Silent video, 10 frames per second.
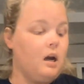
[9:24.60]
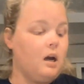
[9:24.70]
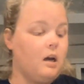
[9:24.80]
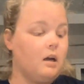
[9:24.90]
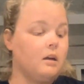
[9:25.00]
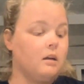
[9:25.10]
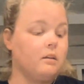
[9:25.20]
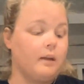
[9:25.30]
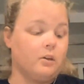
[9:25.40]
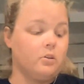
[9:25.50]

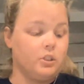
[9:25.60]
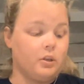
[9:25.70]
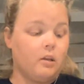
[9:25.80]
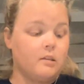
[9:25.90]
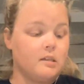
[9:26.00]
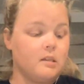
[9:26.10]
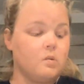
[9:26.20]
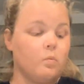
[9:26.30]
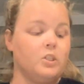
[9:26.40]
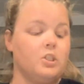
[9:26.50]

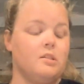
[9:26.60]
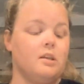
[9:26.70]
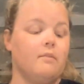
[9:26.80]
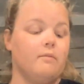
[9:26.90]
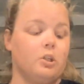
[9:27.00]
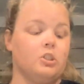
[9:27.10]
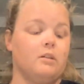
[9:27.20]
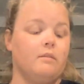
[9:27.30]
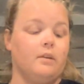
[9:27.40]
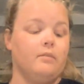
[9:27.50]
glycogenolysis, which is the conversion
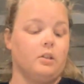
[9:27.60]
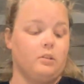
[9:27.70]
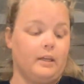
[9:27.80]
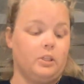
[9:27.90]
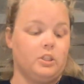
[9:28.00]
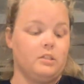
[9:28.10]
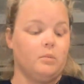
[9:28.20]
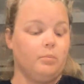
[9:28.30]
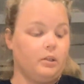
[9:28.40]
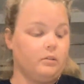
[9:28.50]
of liver glycogen
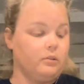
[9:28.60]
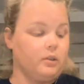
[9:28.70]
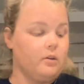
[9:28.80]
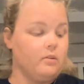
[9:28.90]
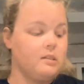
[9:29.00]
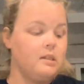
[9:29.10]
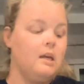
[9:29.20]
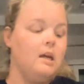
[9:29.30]
to blood glucose.